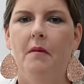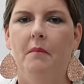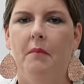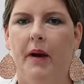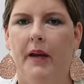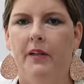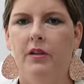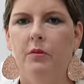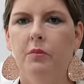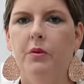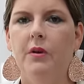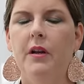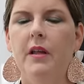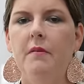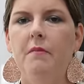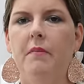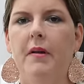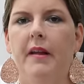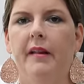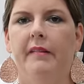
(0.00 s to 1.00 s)
Mine are
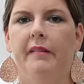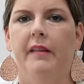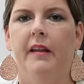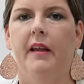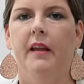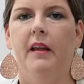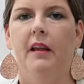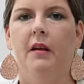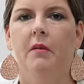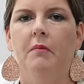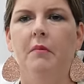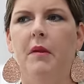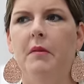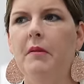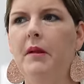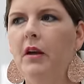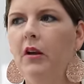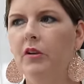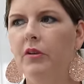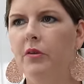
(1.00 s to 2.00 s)
pretty basic.
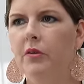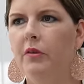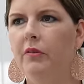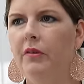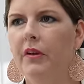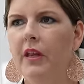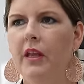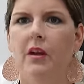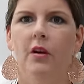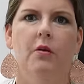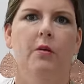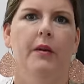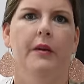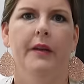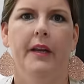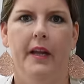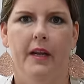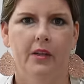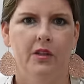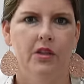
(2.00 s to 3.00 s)
Maybe I'll do a video one
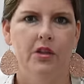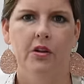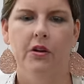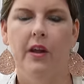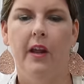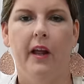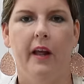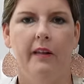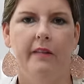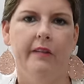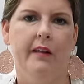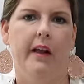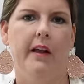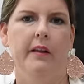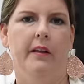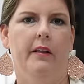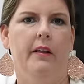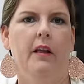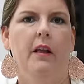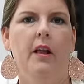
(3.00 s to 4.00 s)
day and show you guys
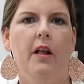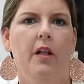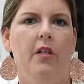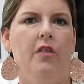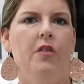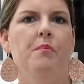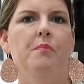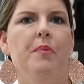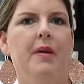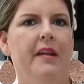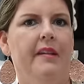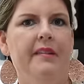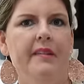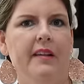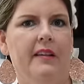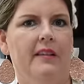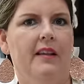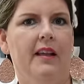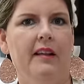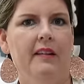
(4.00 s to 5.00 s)
kind of the
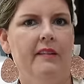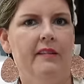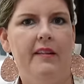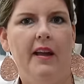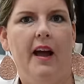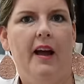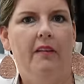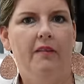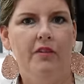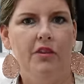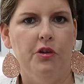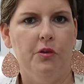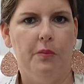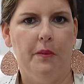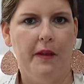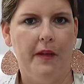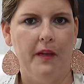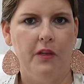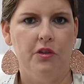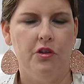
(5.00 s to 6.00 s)
basic things to have in your
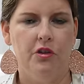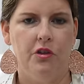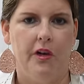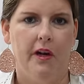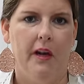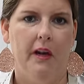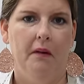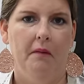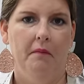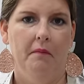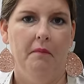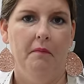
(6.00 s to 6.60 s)
pantry.